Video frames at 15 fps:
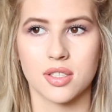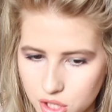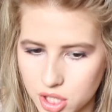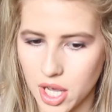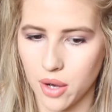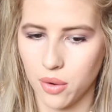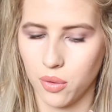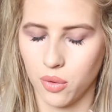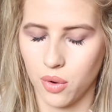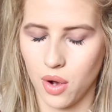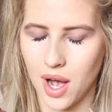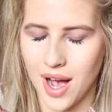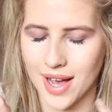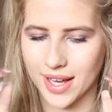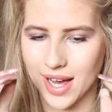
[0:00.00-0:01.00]
So
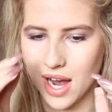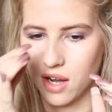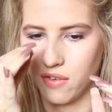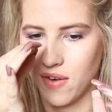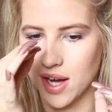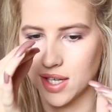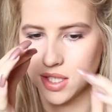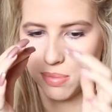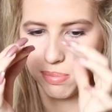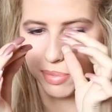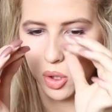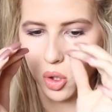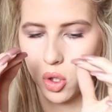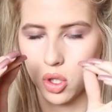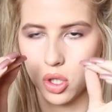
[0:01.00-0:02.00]
I kind of had to
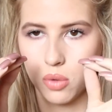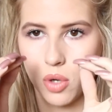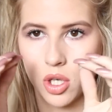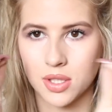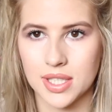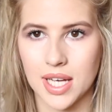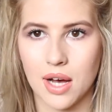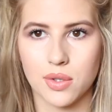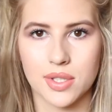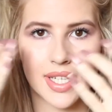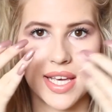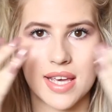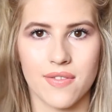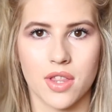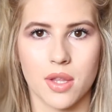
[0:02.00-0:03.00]
pull ones out
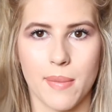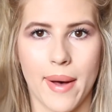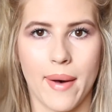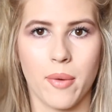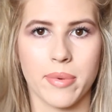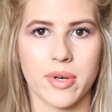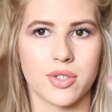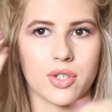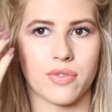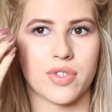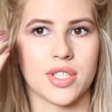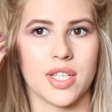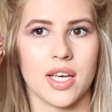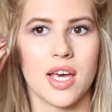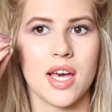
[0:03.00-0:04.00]
to even them out, because
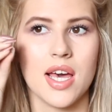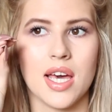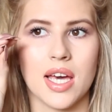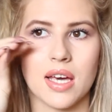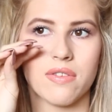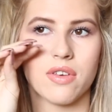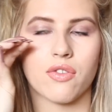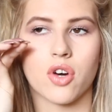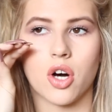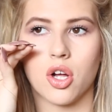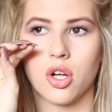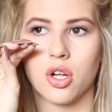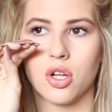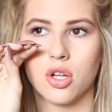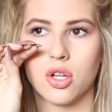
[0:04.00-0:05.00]
obviously if you've
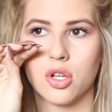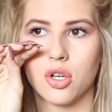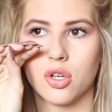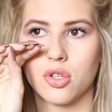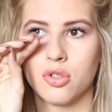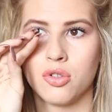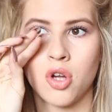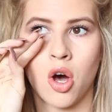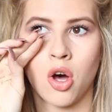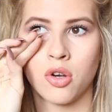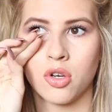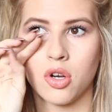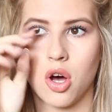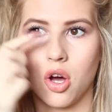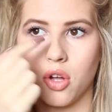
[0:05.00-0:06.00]
got
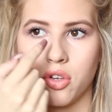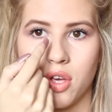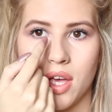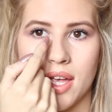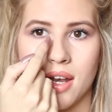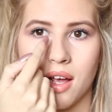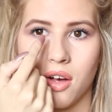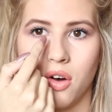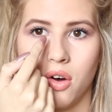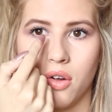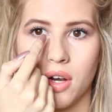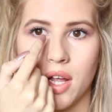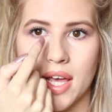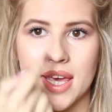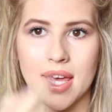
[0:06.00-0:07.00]
none on your inner
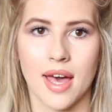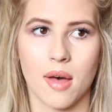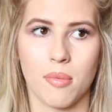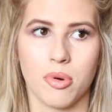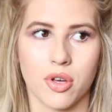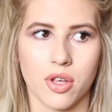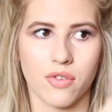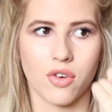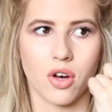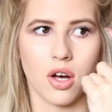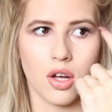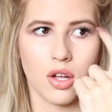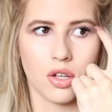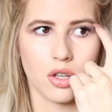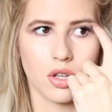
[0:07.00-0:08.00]
corner here but you've
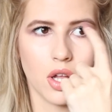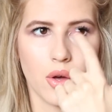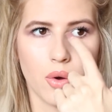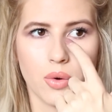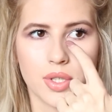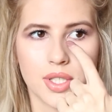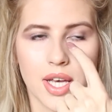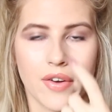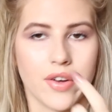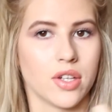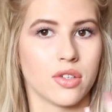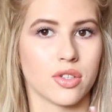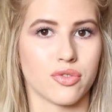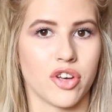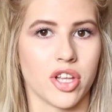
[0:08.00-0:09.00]
got loads here
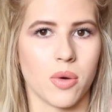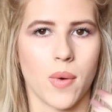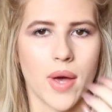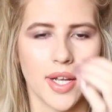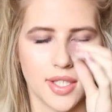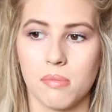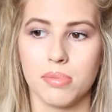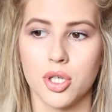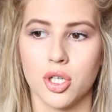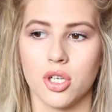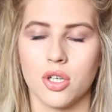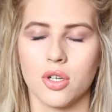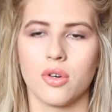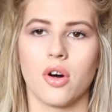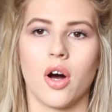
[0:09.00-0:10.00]
it looks really weird.
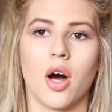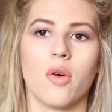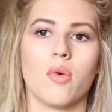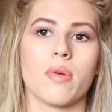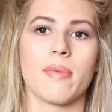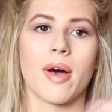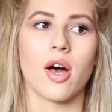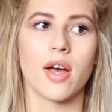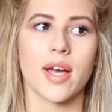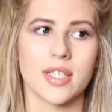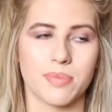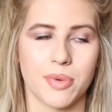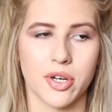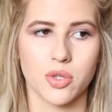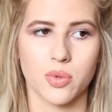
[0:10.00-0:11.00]
But with my
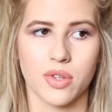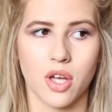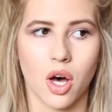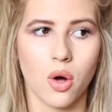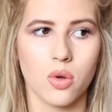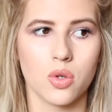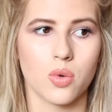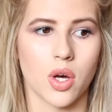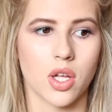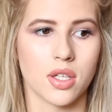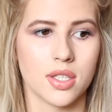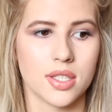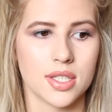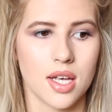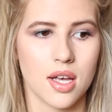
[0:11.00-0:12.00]
experience with the old
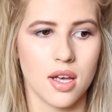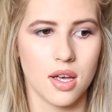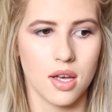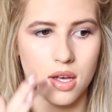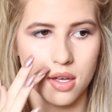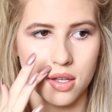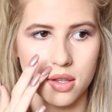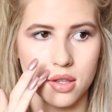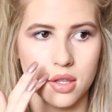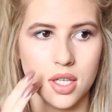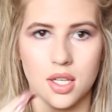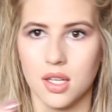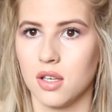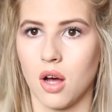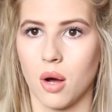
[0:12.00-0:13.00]
ones,
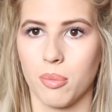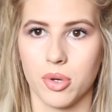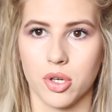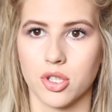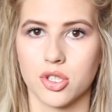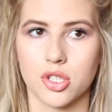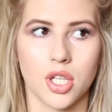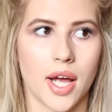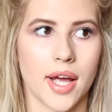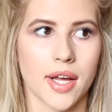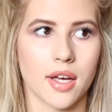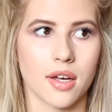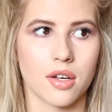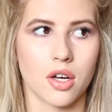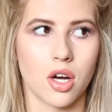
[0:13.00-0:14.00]
they did not budge,
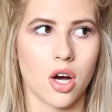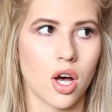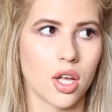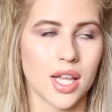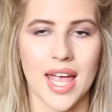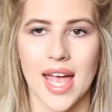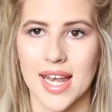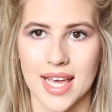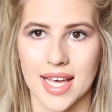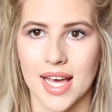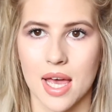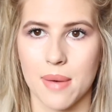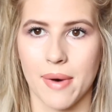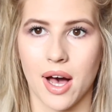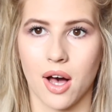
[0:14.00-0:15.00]
like hardly any
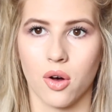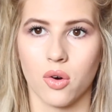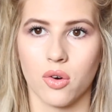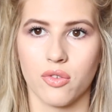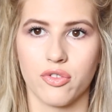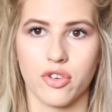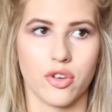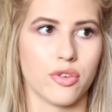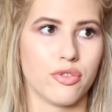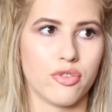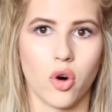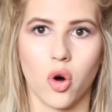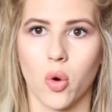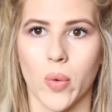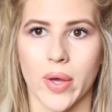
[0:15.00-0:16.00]
came out for
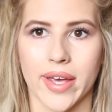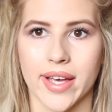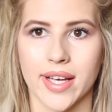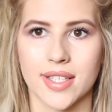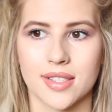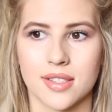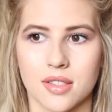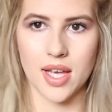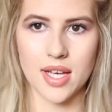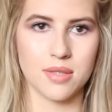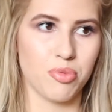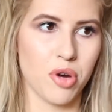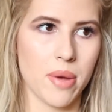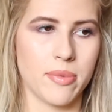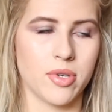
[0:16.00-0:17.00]
4 weeks.
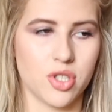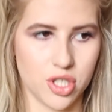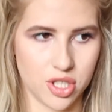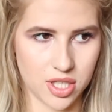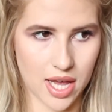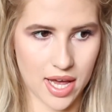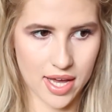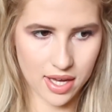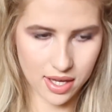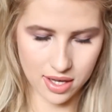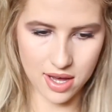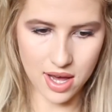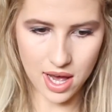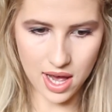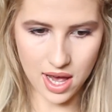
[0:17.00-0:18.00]
It's pretty much just
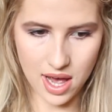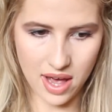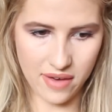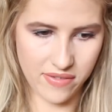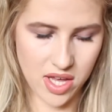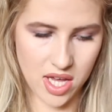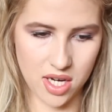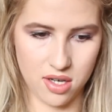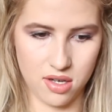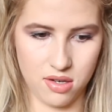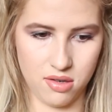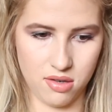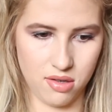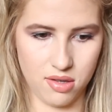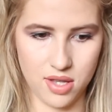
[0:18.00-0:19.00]
like
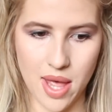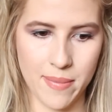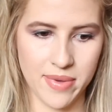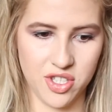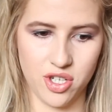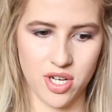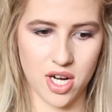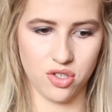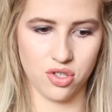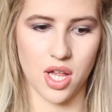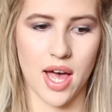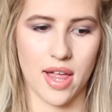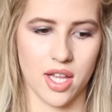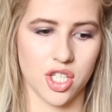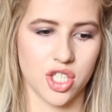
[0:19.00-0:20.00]
having them as your
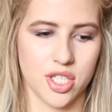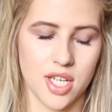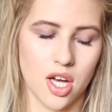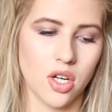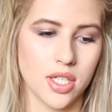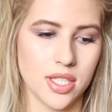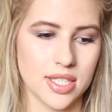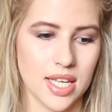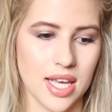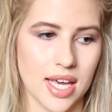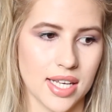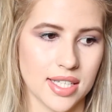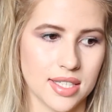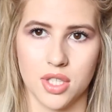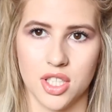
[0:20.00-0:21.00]
natural eyelashes. It
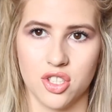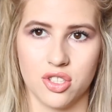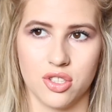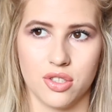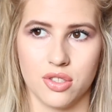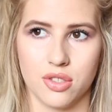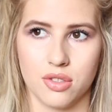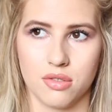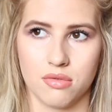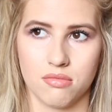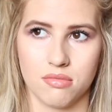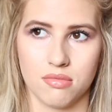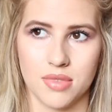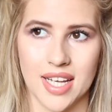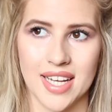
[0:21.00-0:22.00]
honestly is. It doesn't
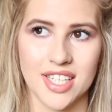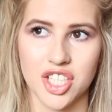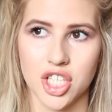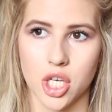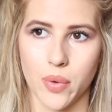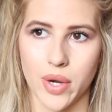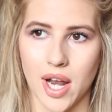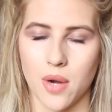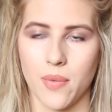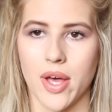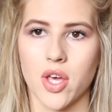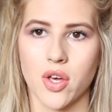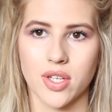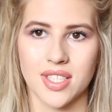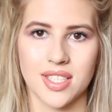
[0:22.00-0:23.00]
hinder you in any
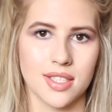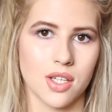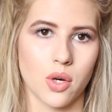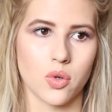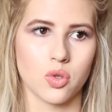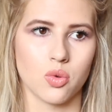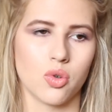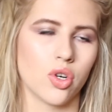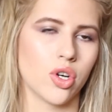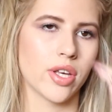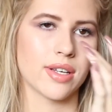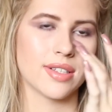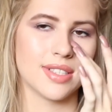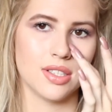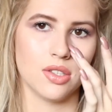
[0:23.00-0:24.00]
way. You can still go underwater,
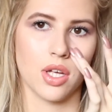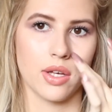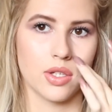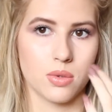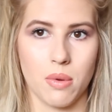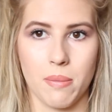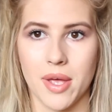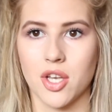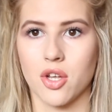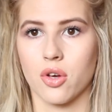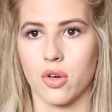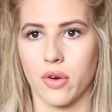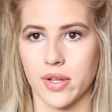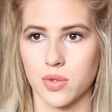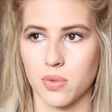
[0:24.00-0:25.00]
you can still go swimming, you
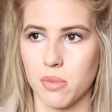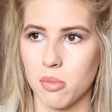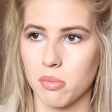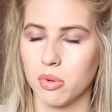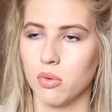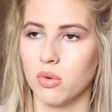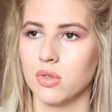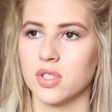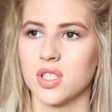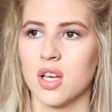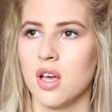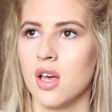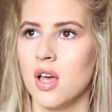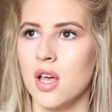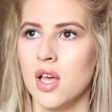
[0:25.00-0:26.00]
can go in swimming pools,
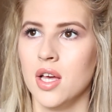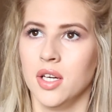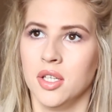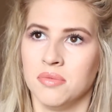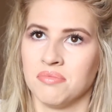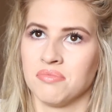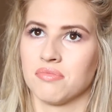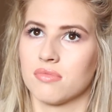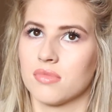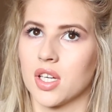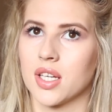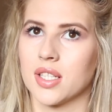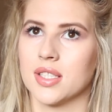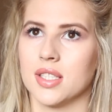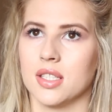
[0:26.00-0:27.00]

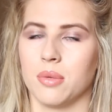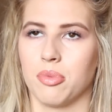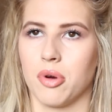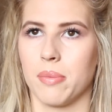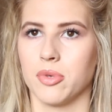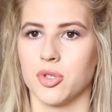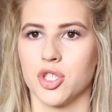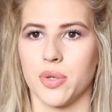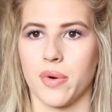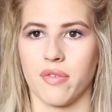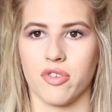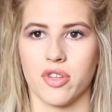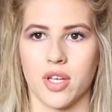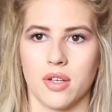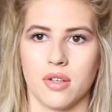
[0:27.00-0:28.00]
you can still pretty much do
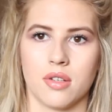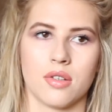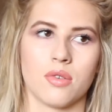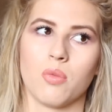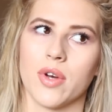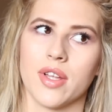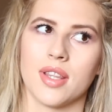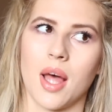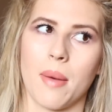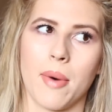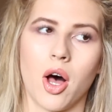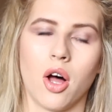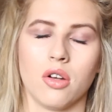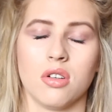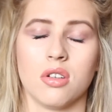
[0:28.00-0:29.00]
everything with them
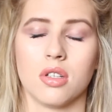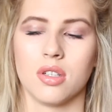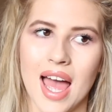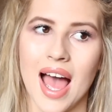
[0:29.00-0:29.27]
on.